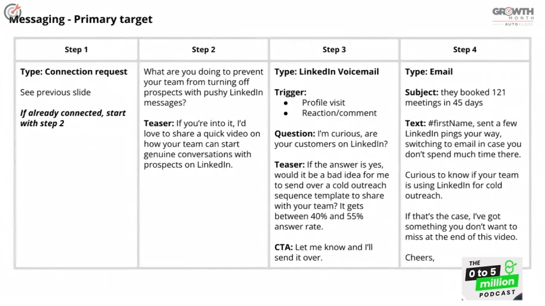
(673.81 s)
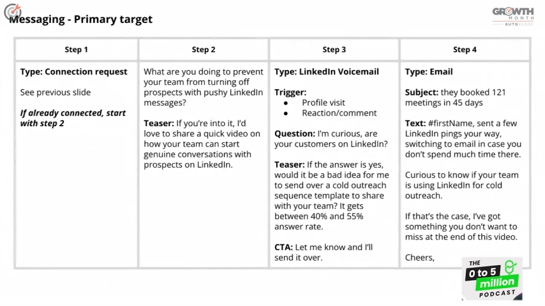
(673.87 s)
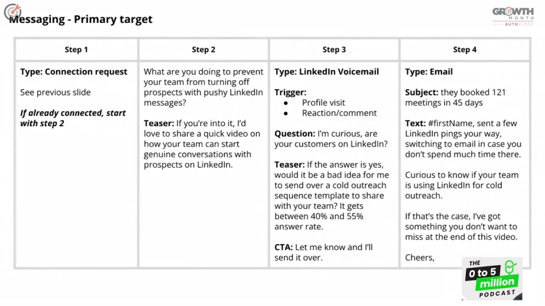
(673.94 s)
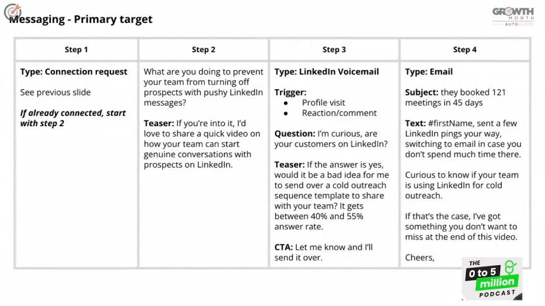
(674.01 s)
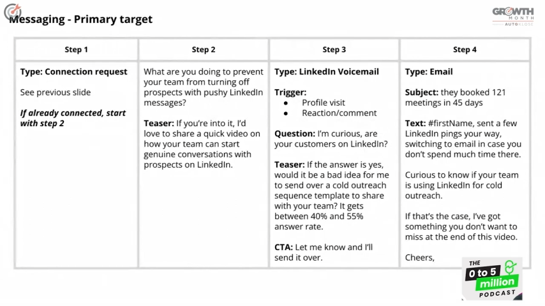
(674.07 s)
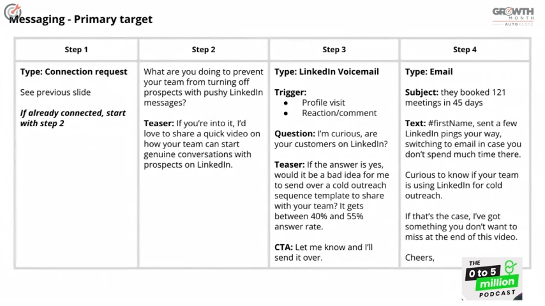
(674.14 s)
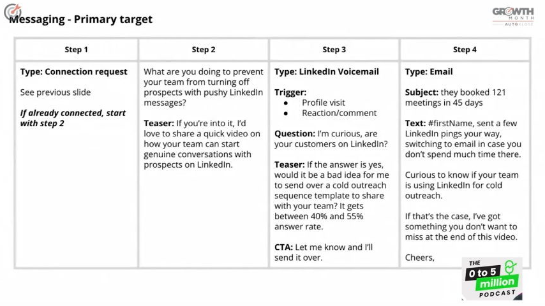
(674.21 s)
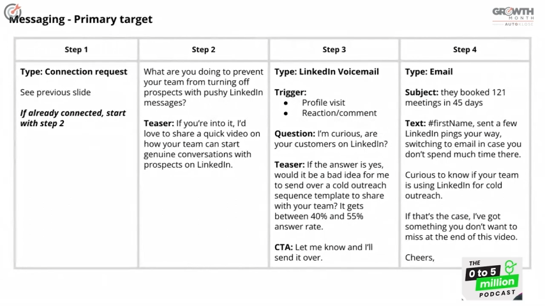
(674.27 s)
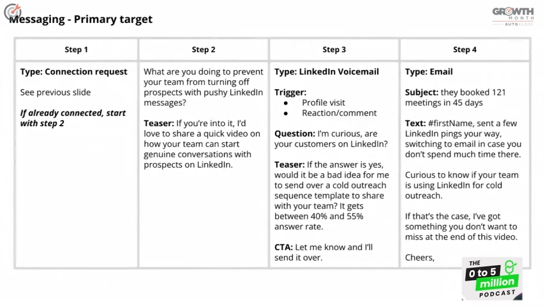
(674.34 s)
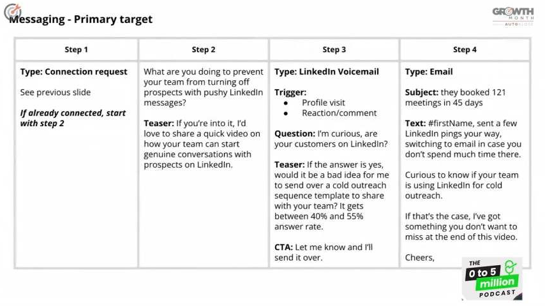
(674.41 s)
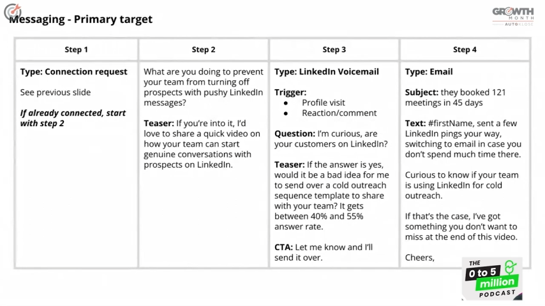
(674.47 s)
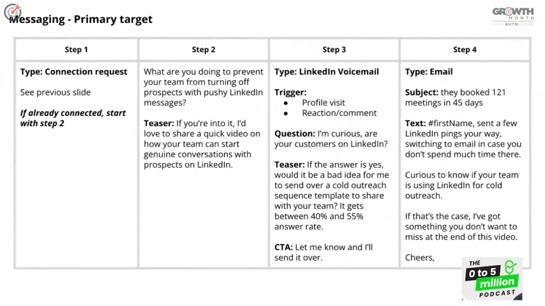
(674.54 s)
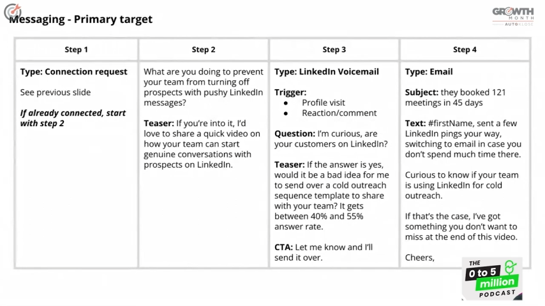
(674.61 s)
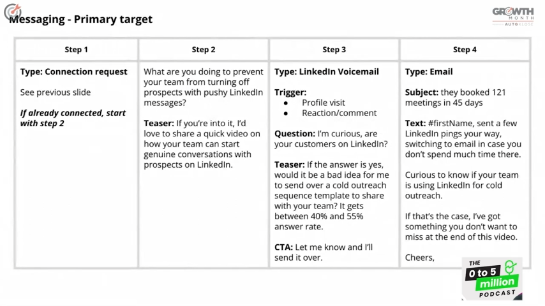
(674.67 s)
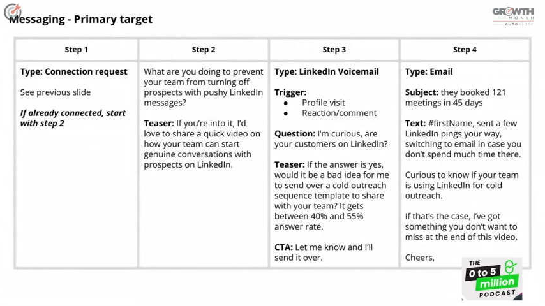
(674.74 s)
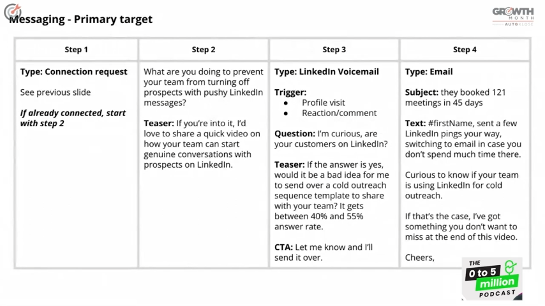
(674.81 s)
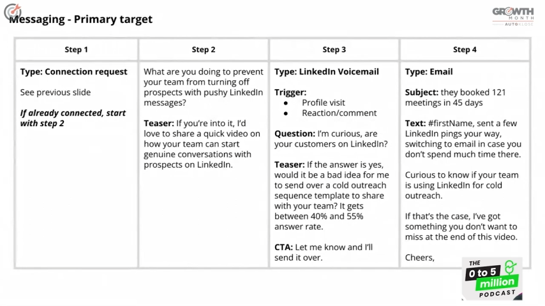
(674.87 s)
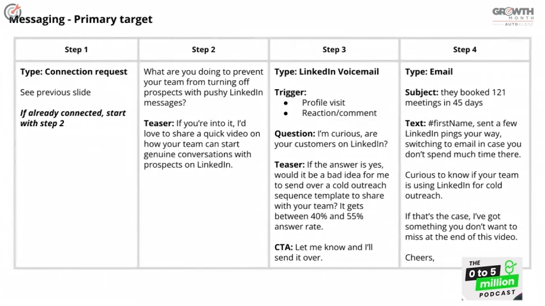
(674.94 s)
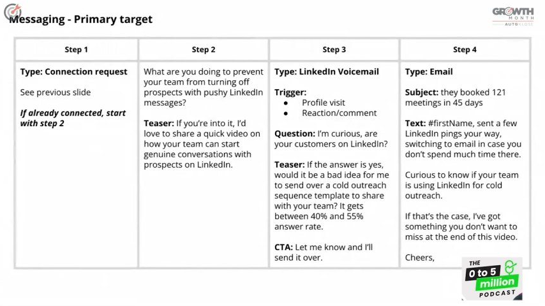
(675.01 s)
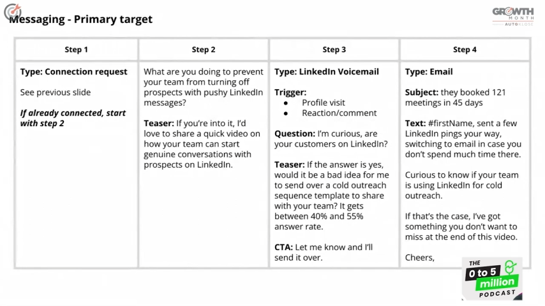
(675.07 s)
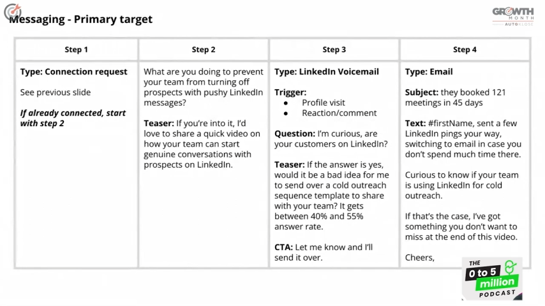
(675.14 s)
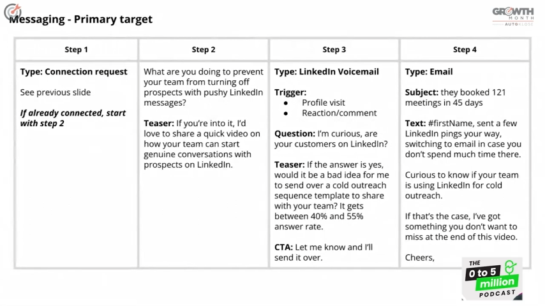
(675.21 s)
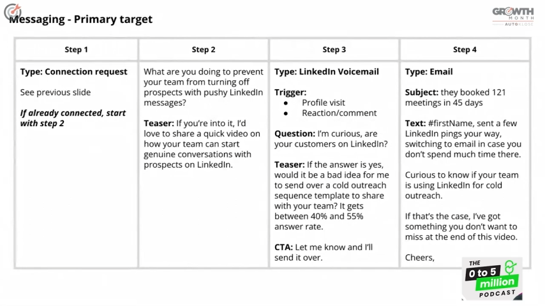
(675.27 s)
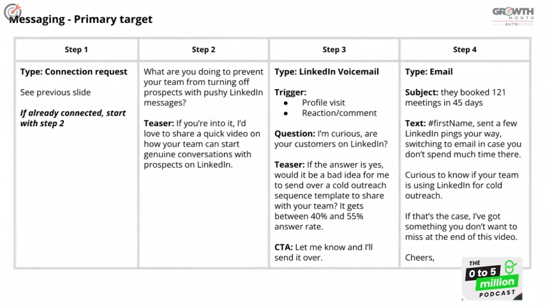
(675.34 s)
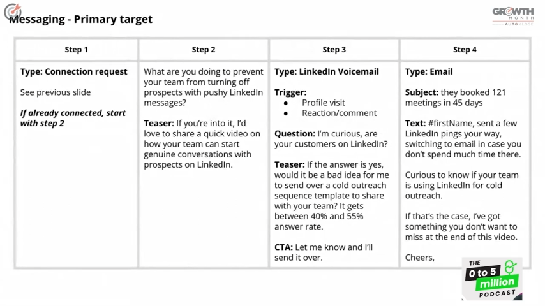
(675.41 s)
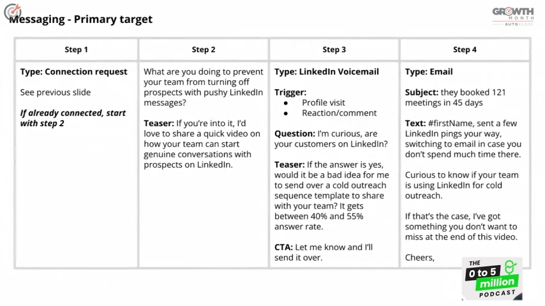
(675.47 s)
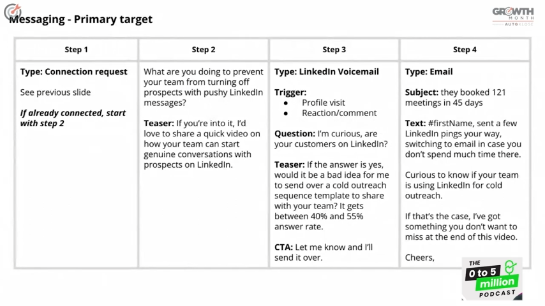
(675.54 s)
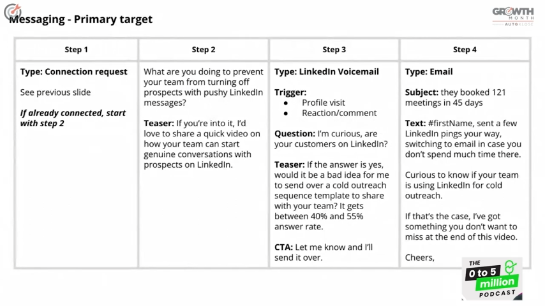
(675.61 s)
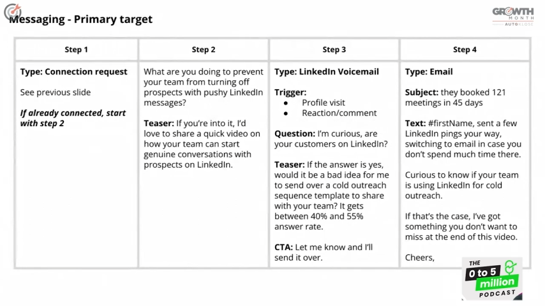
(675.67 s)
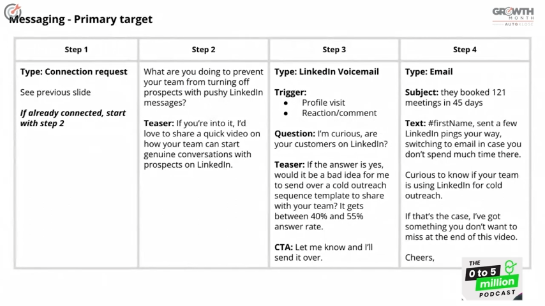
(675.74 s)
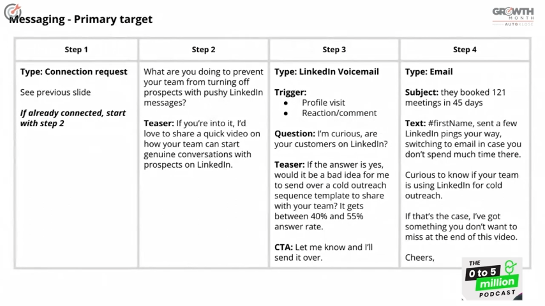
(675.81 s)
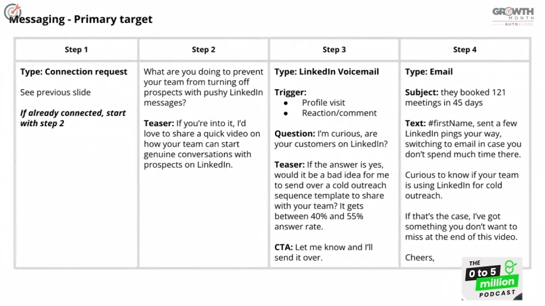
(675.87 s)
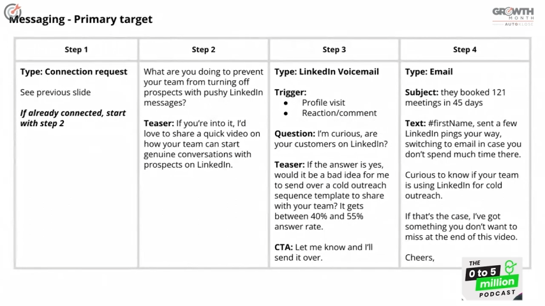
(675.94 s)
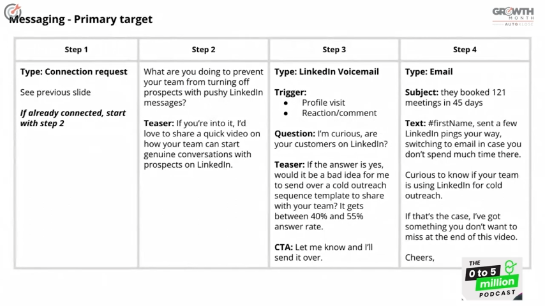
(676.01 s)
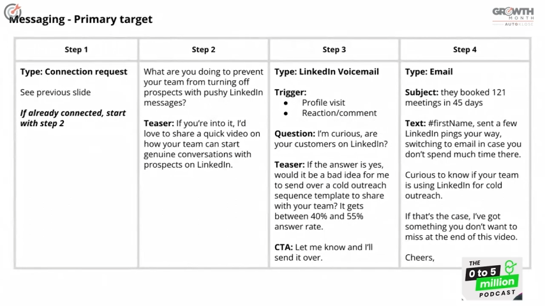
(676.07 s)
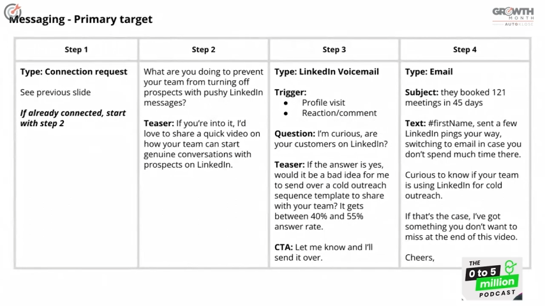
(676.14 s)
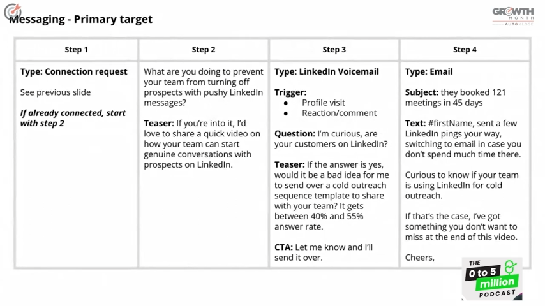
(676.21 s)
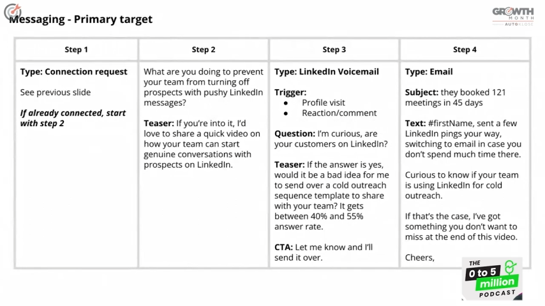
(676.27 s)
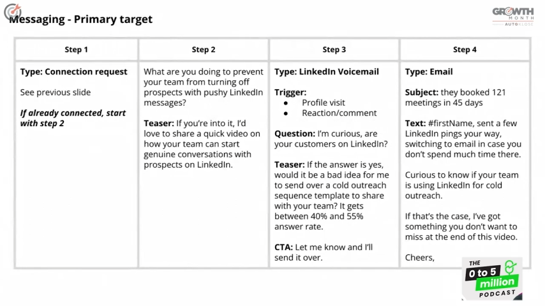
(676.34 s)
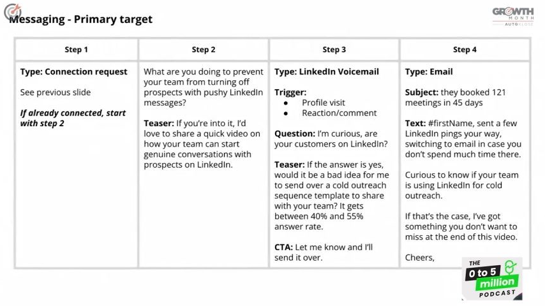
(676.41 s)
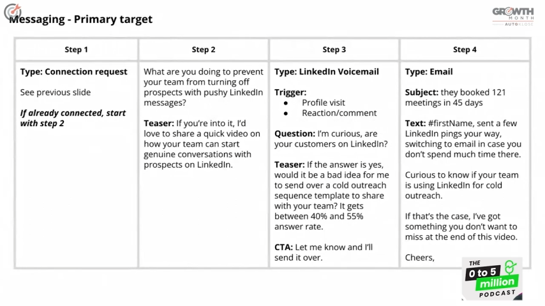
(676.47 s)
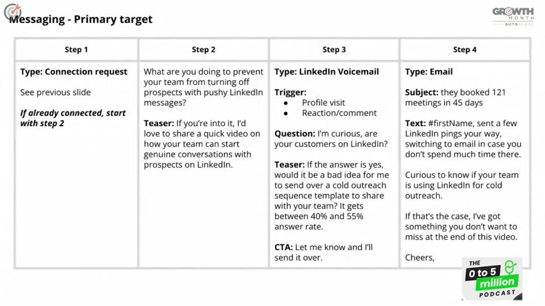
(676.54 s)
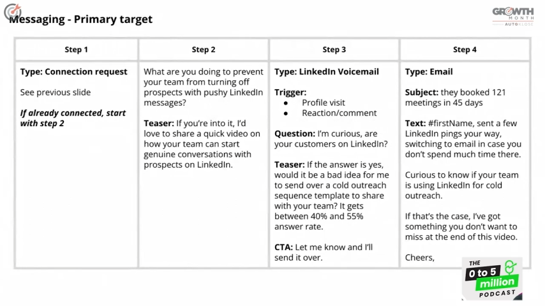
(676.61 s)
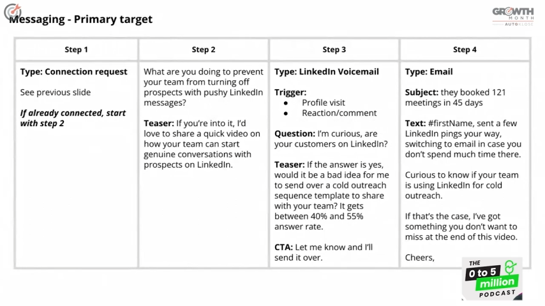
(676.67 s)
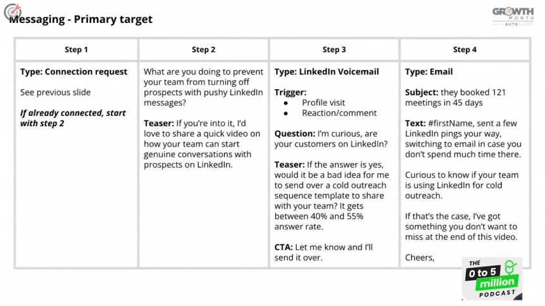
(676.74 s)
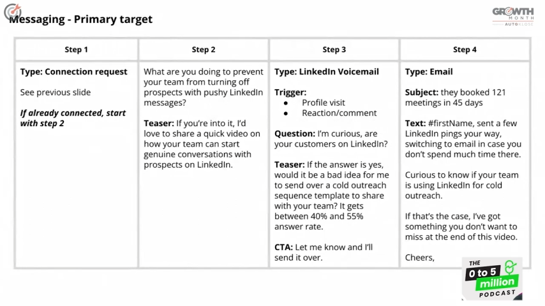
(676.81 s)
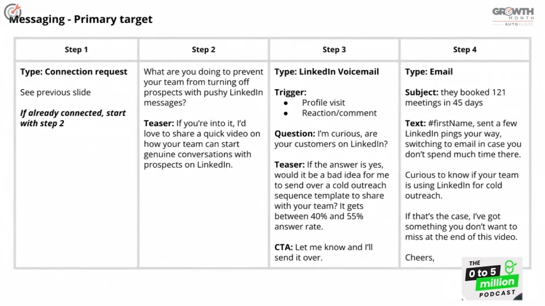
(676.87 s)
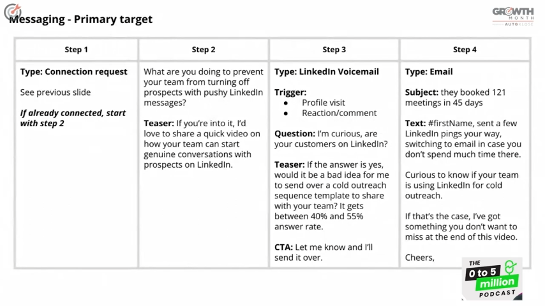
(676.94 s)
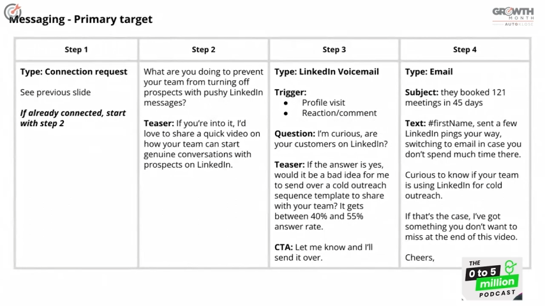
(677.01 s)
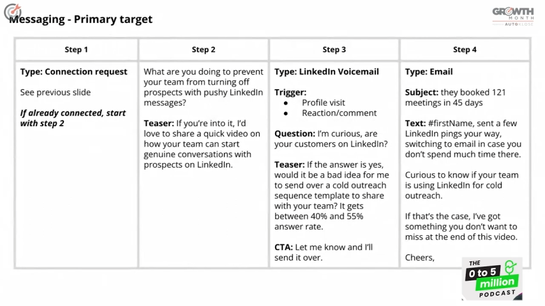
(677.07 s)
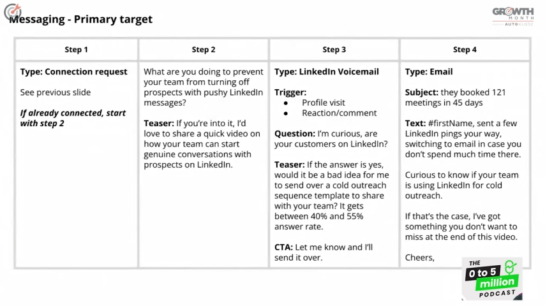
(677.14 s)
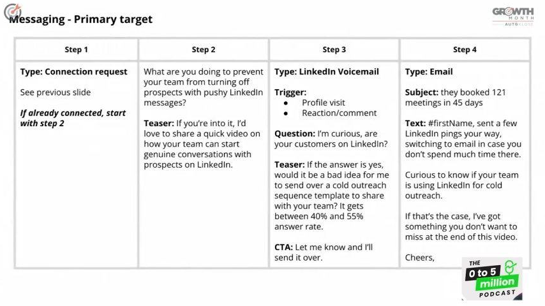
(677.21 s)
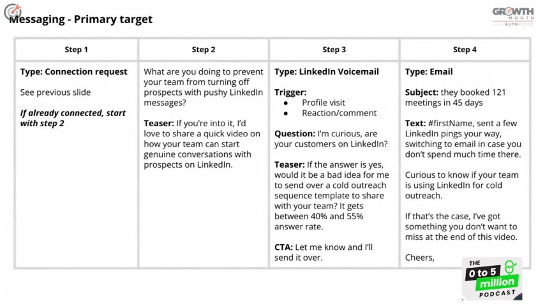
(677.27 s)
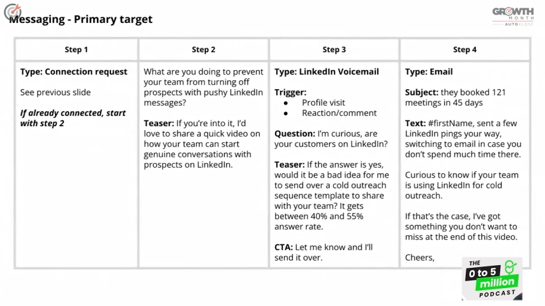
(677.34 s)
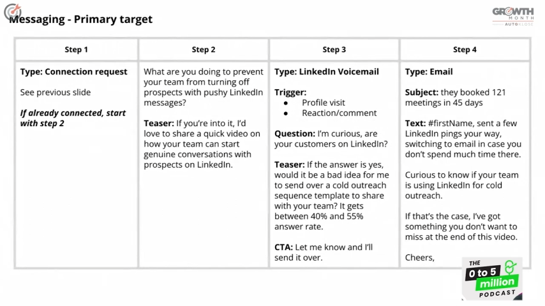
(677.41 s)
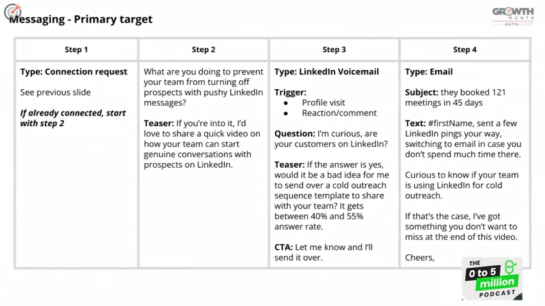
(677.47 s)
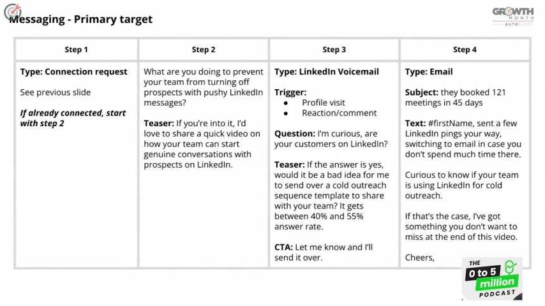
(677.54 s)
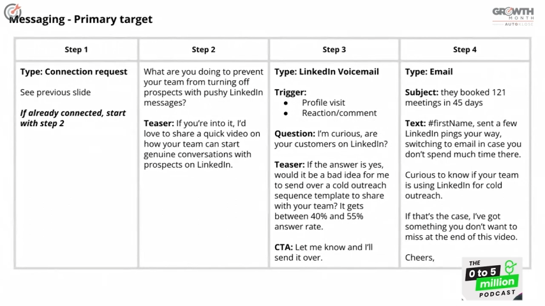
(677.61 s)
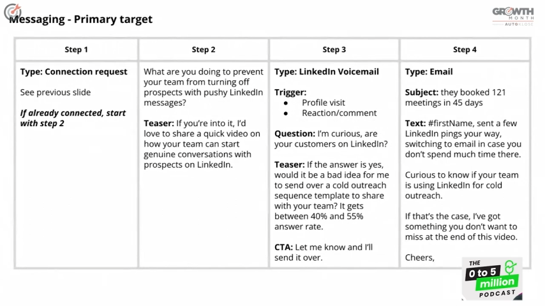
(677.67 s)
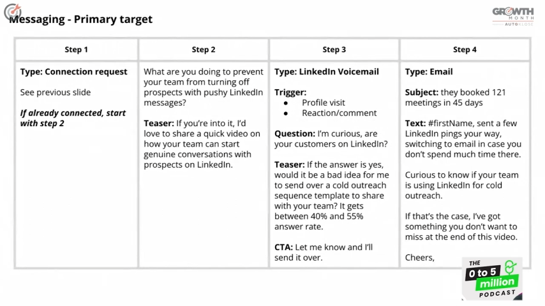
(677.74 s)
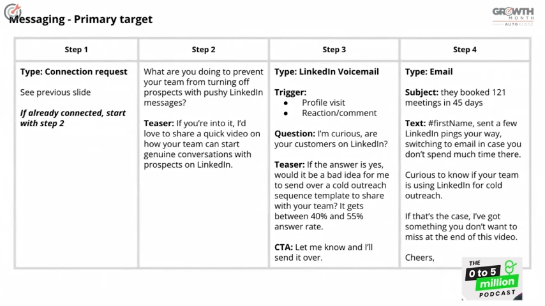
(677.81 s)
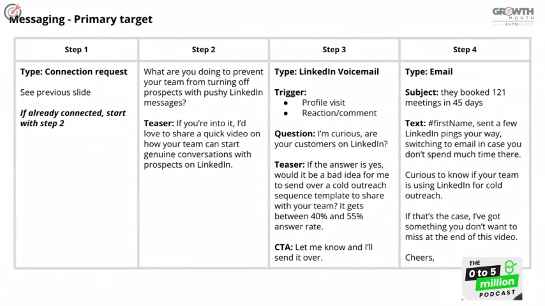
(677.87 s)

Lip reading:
(no speaker visible)